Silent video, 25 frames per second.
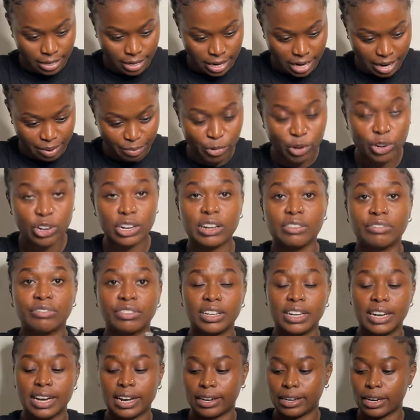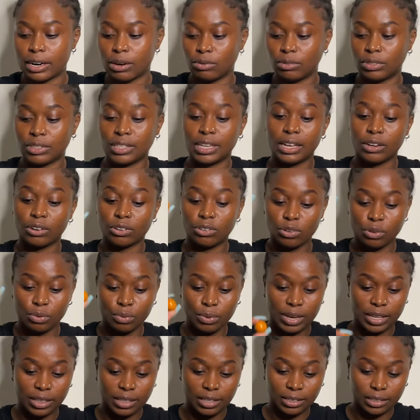I'm gonna figure out. I don't know
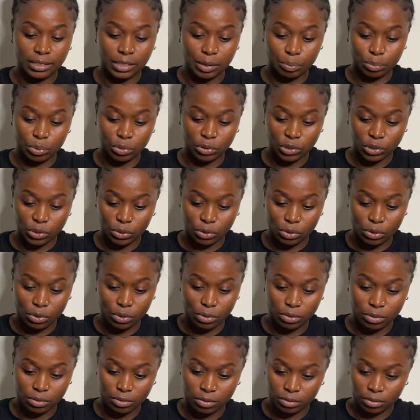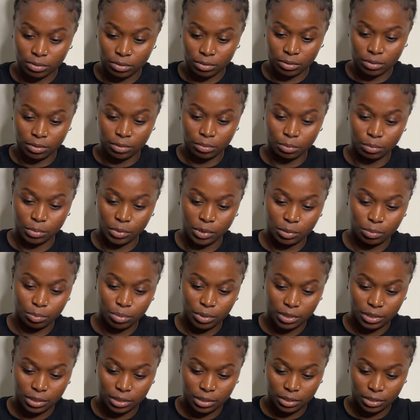where this is supposed to go. Maybe
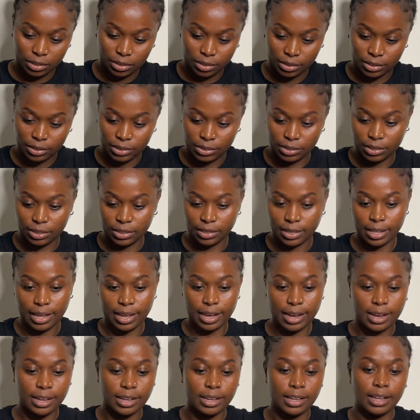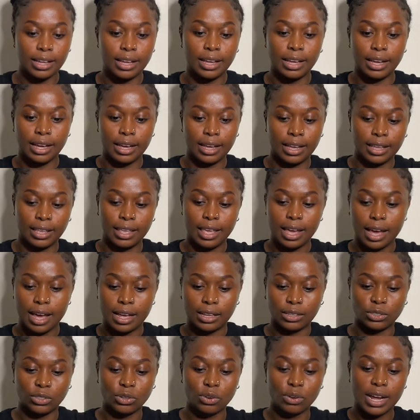it's just there.
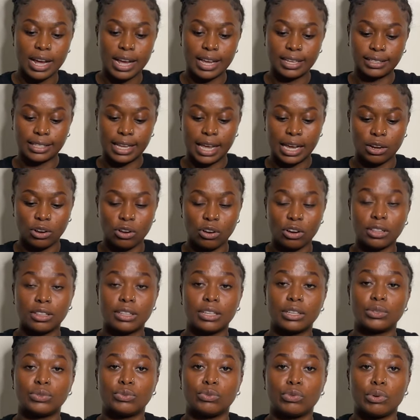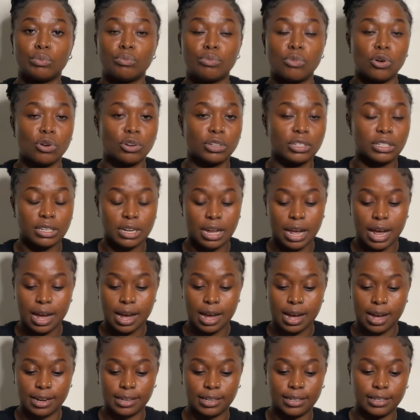Yeah, so guys, I got this remote
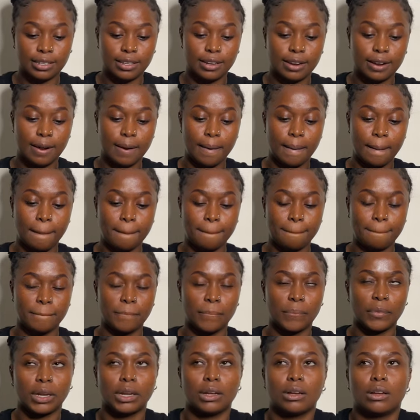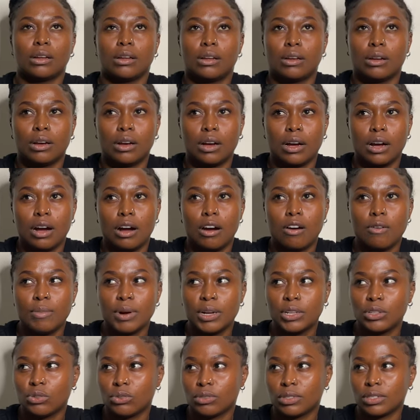at, how
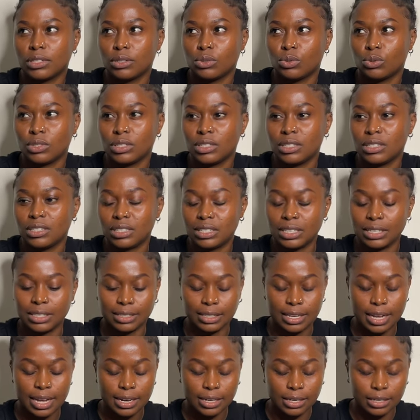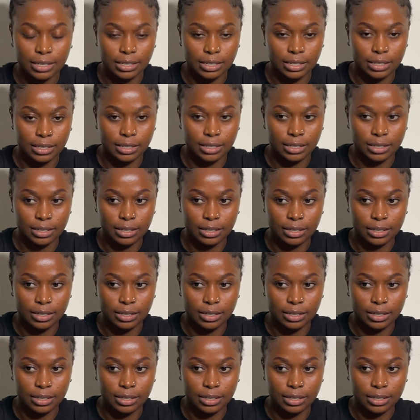much was it? Was it 600?